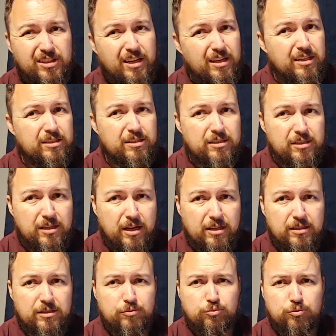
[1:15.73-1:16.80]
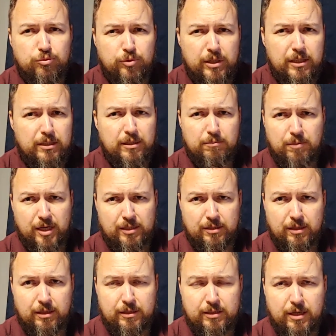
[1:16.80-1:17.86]
And then his sons really mess
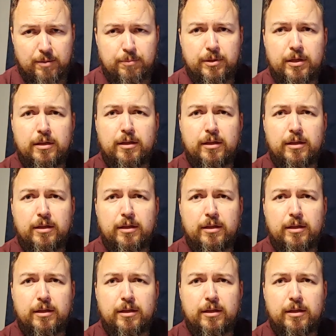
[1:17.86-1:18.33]
things up.